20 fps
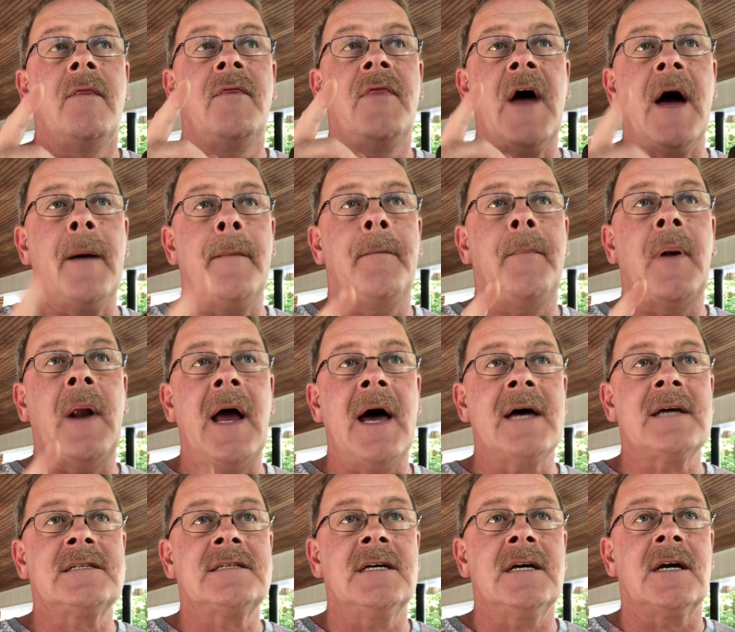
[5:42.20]
That
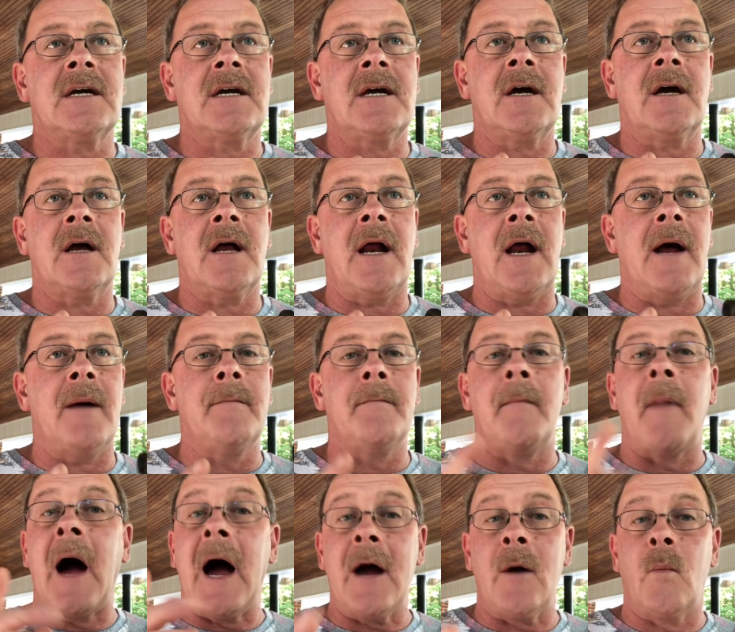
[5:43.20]
plastic
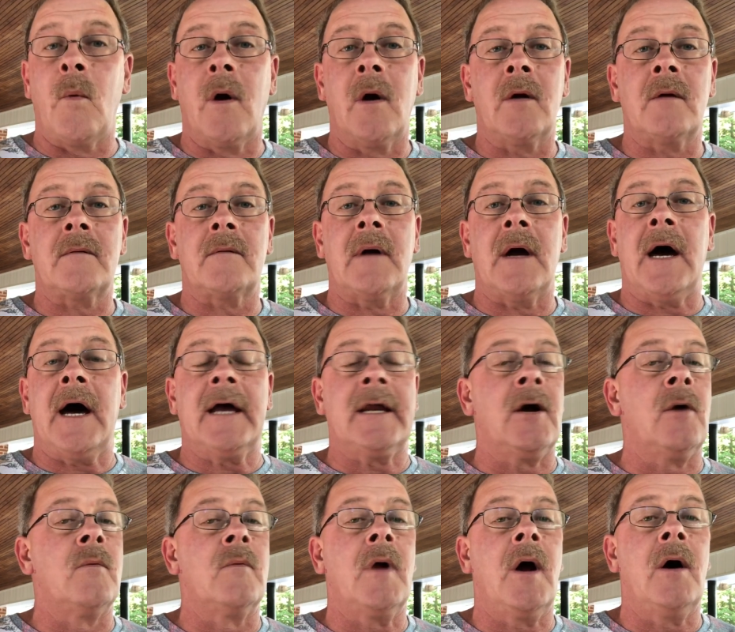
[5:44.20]
might work. I
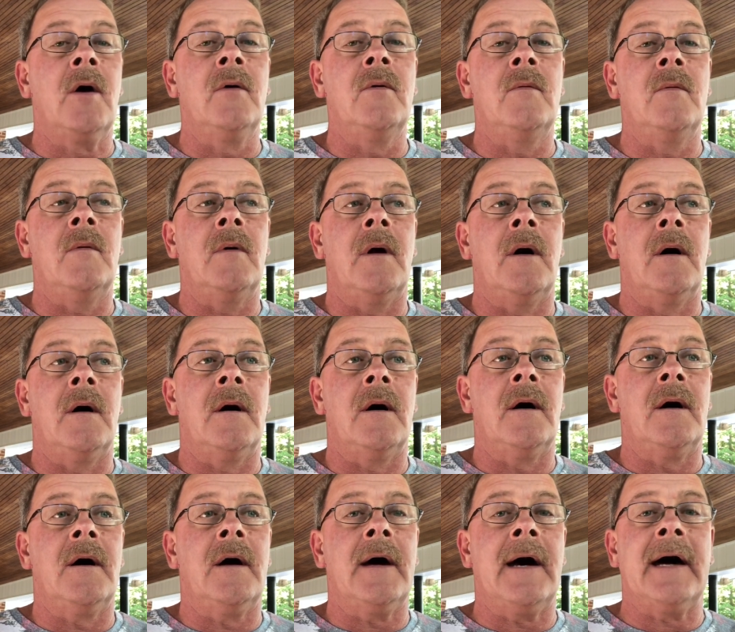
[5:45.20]
don't know.
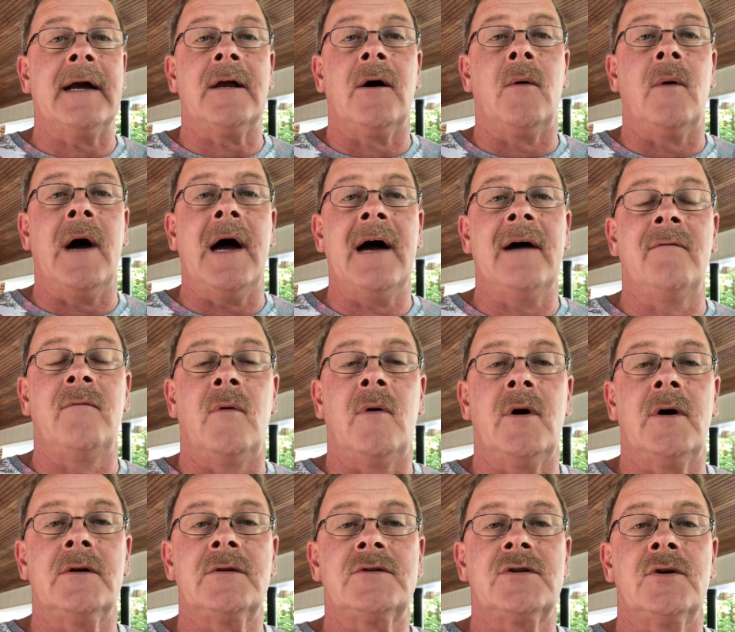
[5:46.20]
I don't have
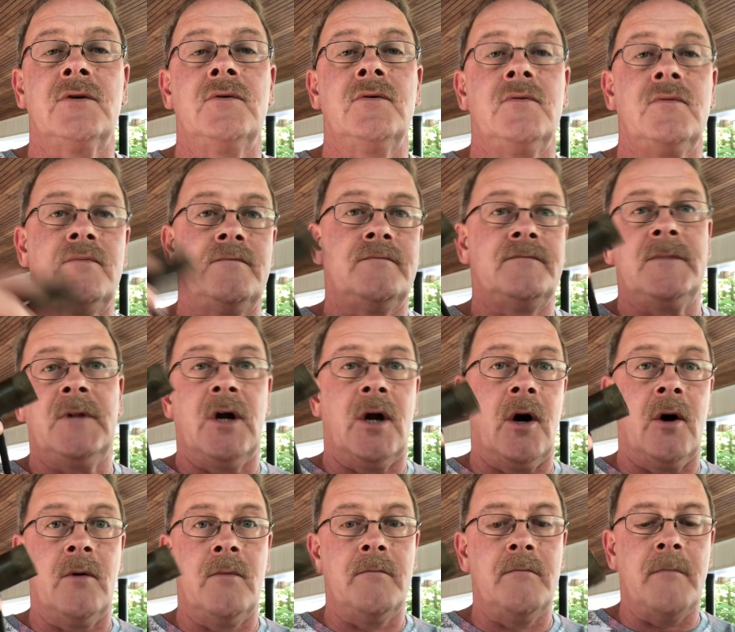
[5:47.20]
one to,
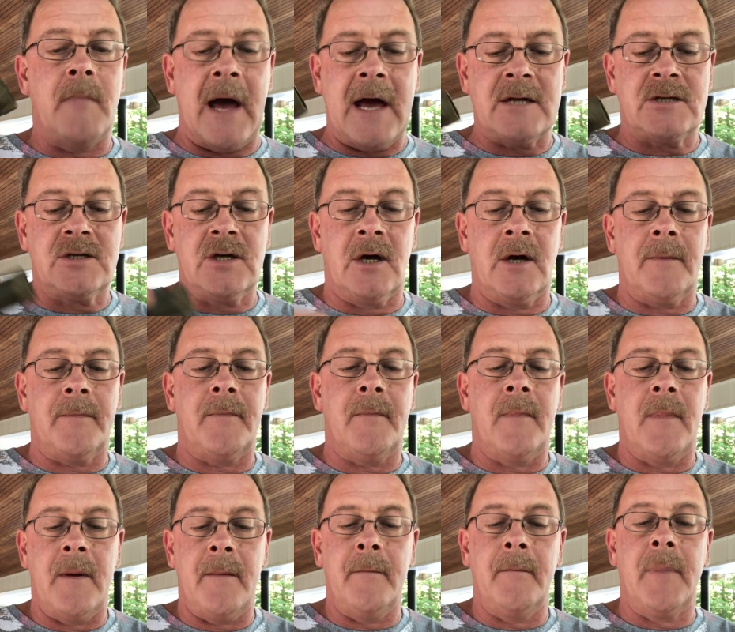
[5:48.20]
match up,
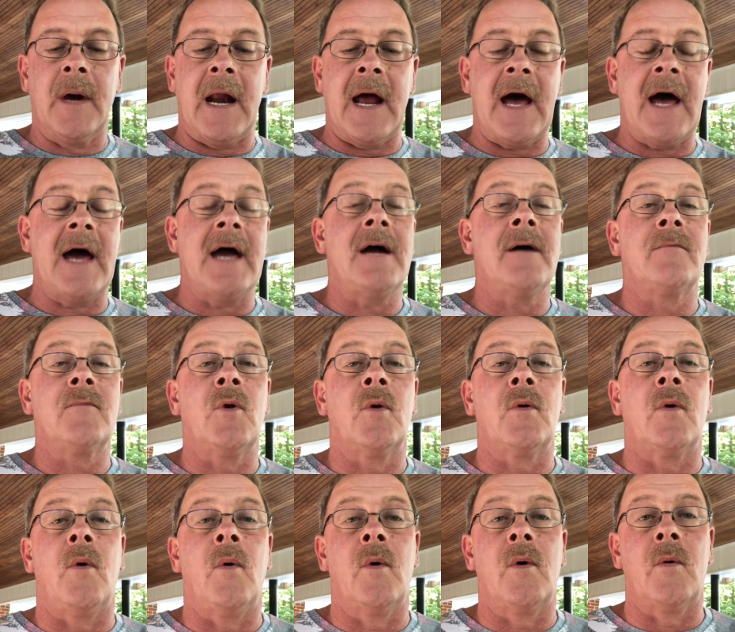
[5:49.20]
but I am going
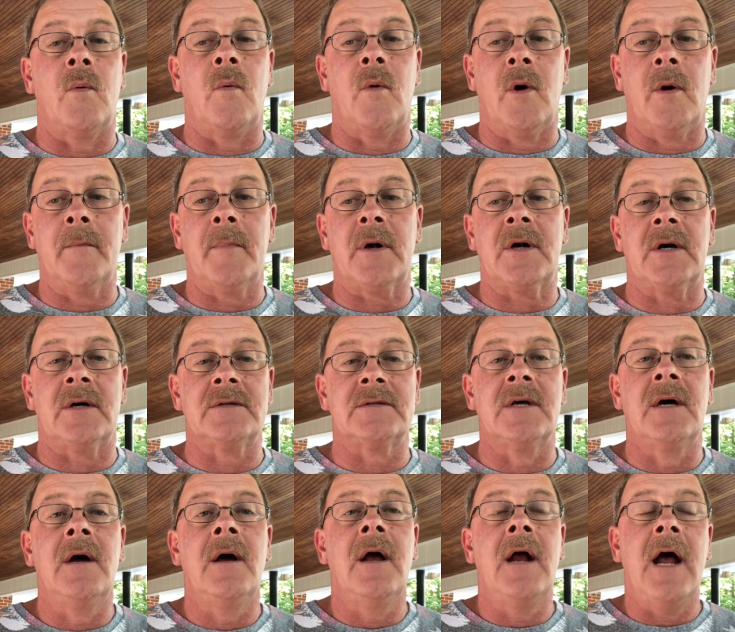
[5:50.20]
to order one because
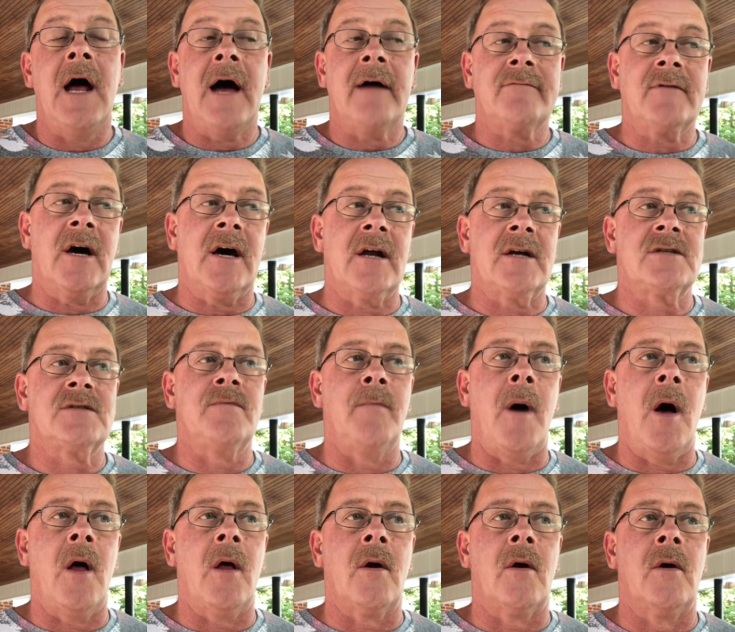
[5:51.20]
I've got a
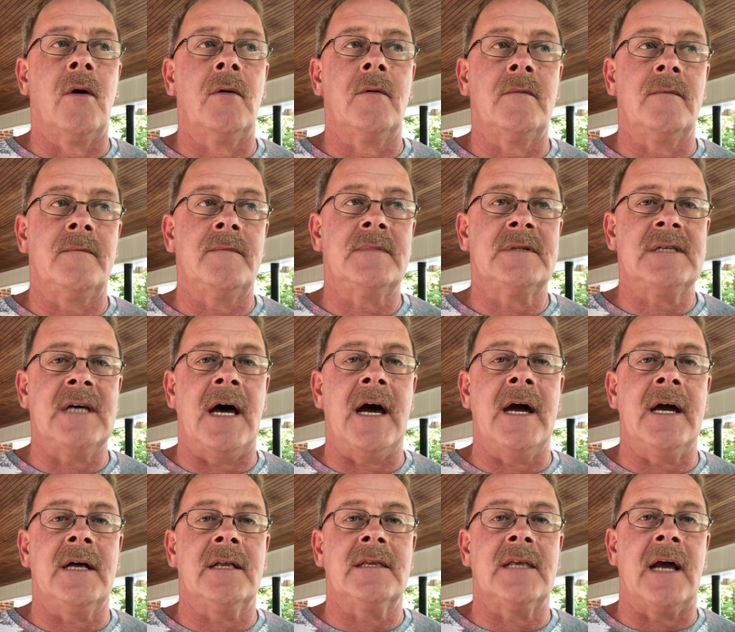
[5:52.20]
smaller
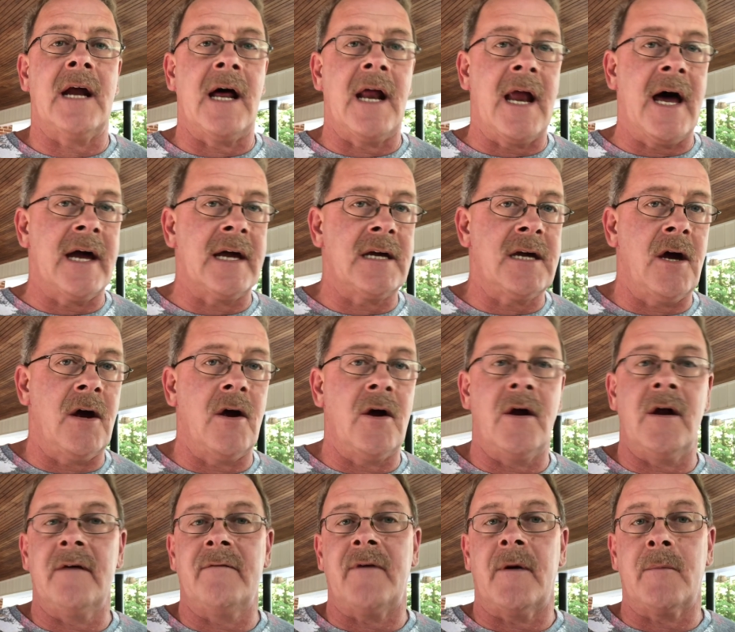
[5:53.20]
tank that I like
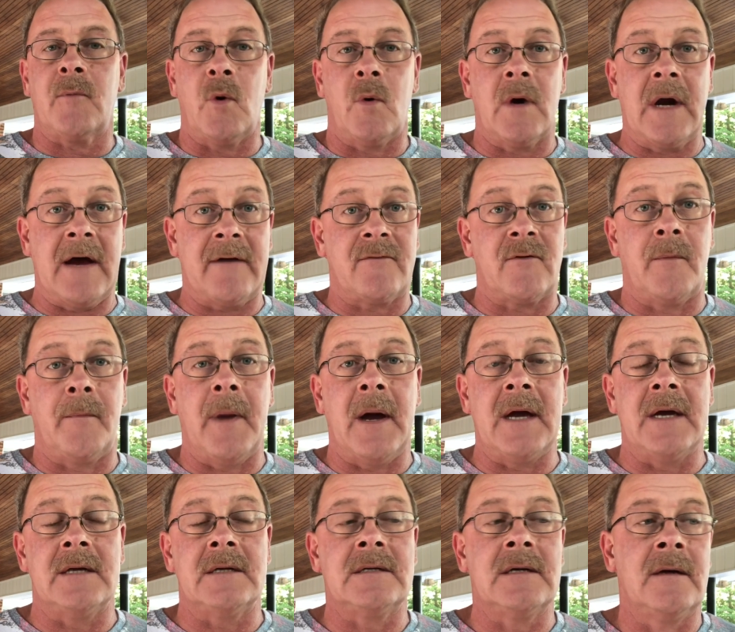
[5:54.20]
carrying if I'm going after
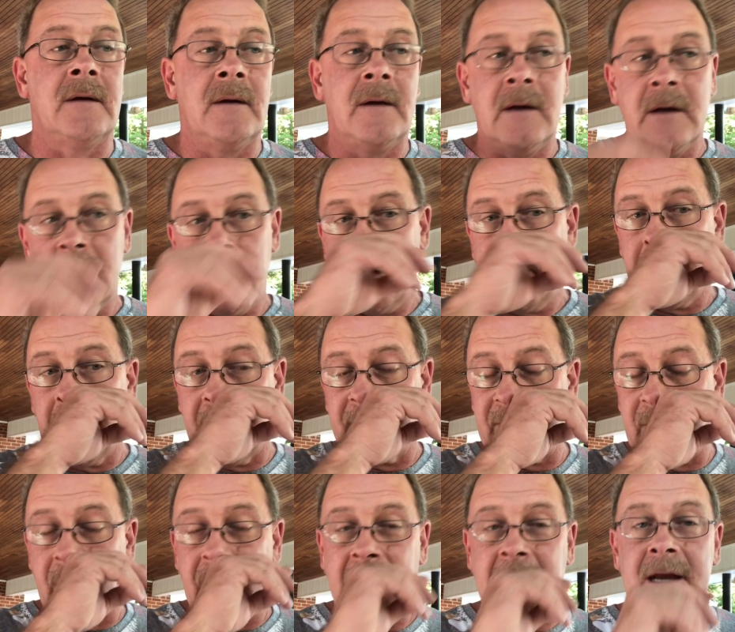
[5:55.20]
bait. But
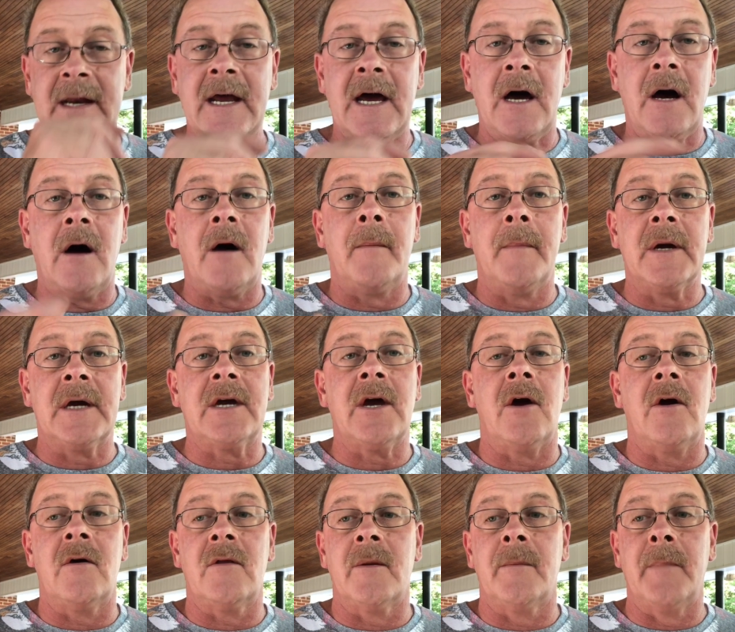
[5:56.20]
for right now, I'll be
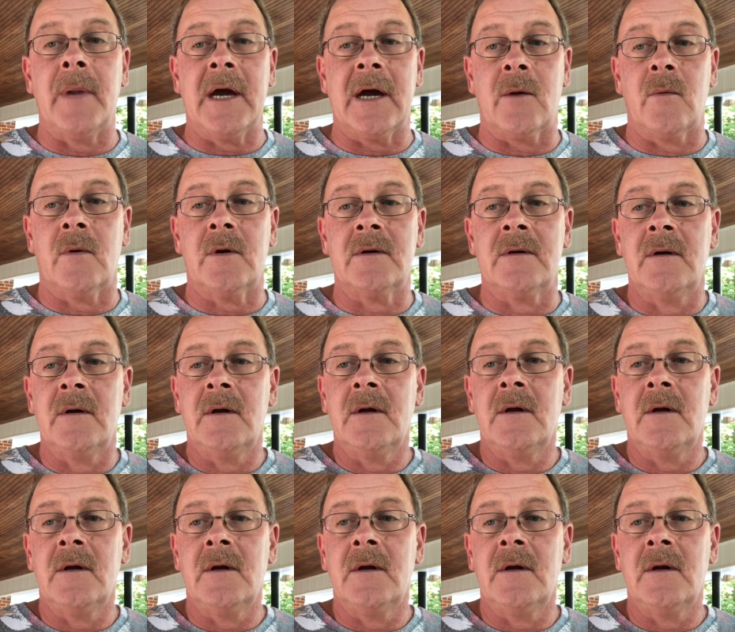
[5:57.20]
carrying the big one.